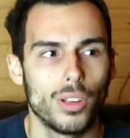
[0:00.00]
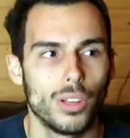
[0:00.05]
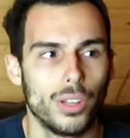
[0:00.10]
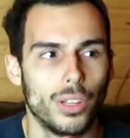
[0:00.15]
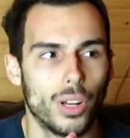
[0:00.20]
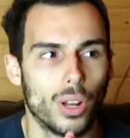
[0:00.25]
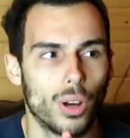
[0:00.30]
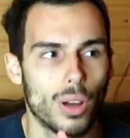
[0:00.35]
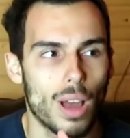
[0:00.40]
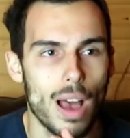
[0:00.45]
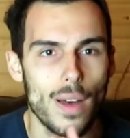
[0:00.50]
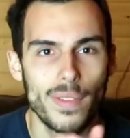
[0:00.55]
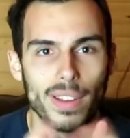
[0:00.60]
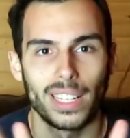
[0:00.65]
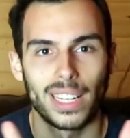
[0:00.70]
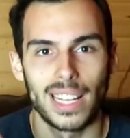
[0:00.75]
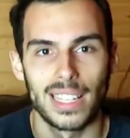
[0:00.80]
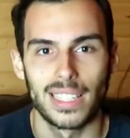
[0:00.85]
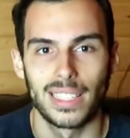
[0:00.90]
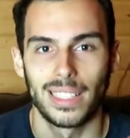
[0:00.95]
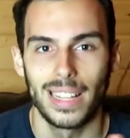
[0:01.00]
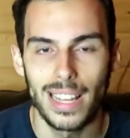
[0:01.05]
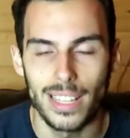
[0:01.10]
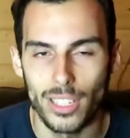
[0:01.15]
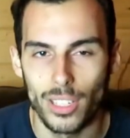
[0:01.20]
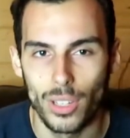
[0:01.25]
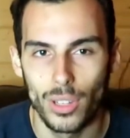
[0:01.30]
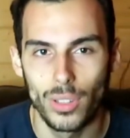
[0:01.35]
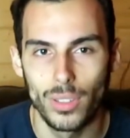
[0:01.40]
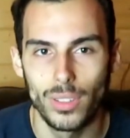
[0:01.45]
you know, having less
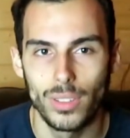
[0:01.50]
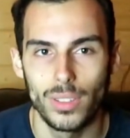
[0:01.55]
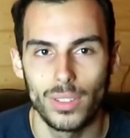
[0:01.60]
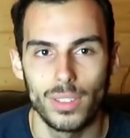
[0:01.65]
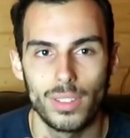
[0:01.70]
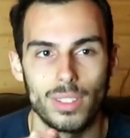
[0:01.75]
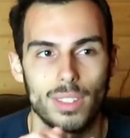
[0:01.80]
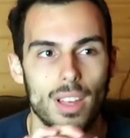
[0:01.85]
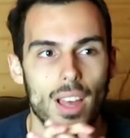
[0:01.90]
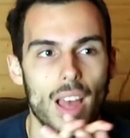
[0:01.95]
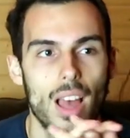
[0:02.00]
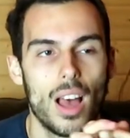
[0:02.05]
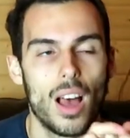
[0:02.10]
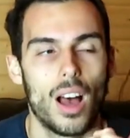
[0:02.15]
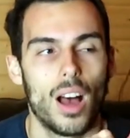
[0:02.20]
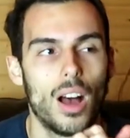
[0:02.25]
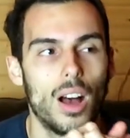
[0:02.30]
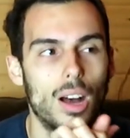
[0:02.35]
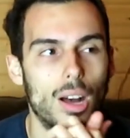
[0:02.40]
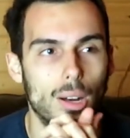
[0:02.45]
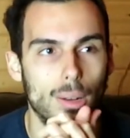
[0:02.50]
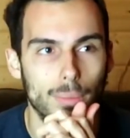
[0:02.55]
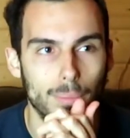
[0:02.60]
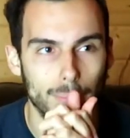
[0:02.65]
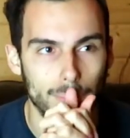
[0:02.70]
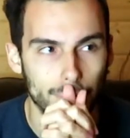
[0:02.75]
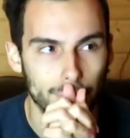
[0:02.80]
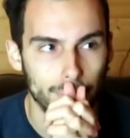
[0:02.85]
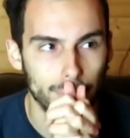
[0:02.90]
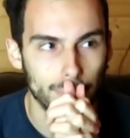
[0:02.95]
lessons,
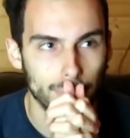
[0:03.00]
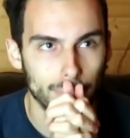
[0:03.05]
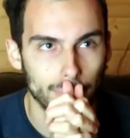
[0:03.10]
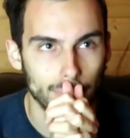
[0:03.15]
having